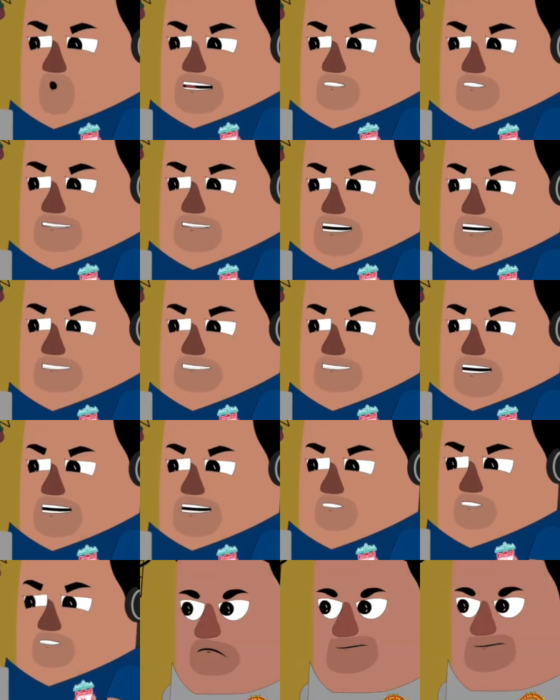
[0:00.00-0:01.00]
League, and it plays against
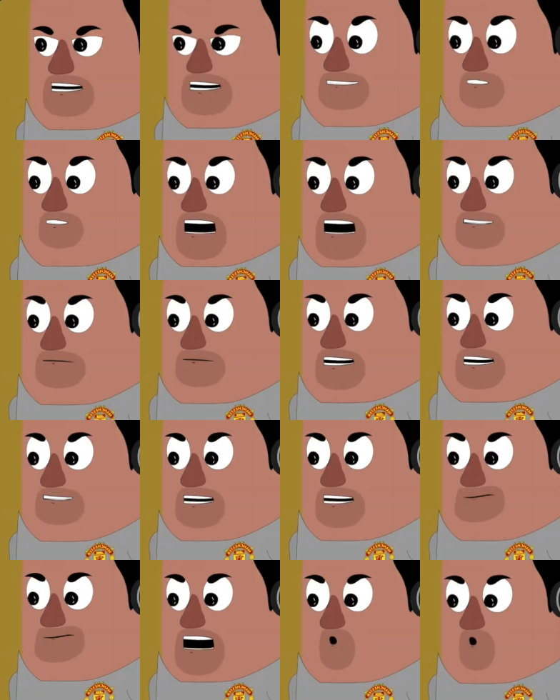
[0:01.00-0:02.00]
this small team,
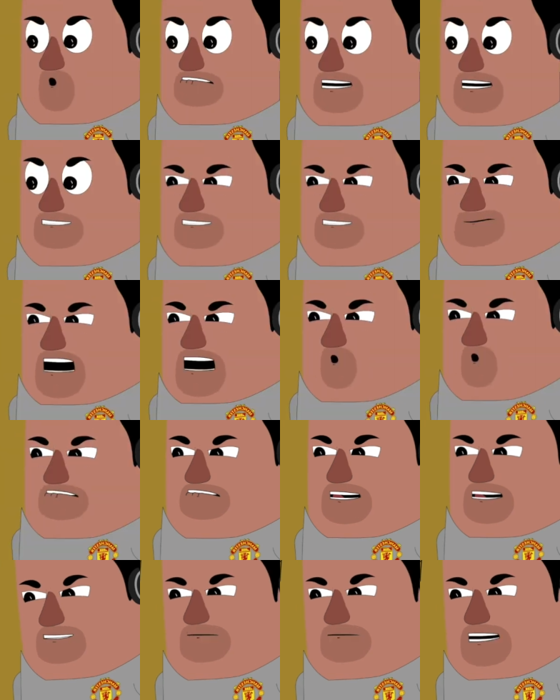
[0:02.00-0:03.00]
and it's
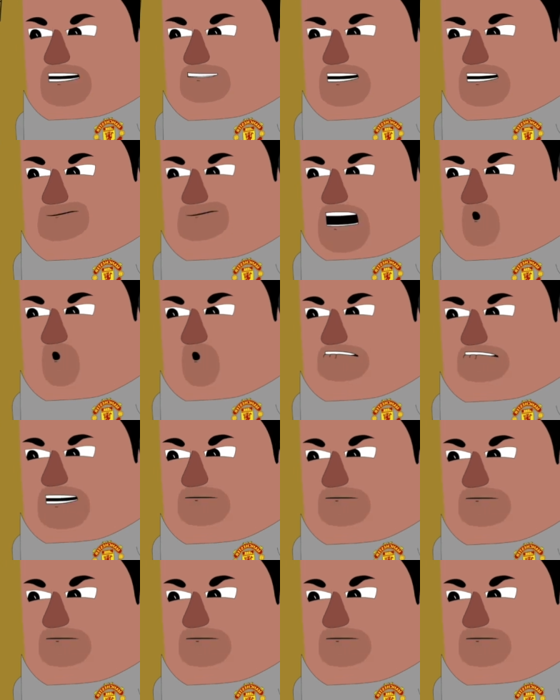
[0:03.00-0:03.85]
1-0 up, and that red